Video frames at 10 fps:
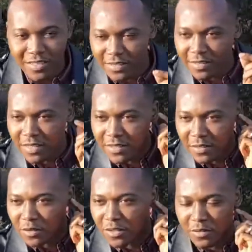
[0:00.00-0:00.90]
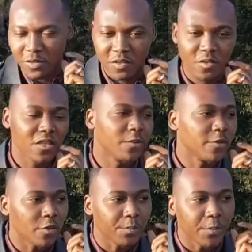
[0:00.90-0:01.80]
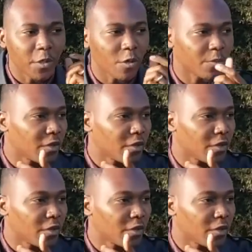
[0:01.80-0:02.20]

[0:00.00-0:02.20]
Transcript: it stays in your ear, so it's not able to pick up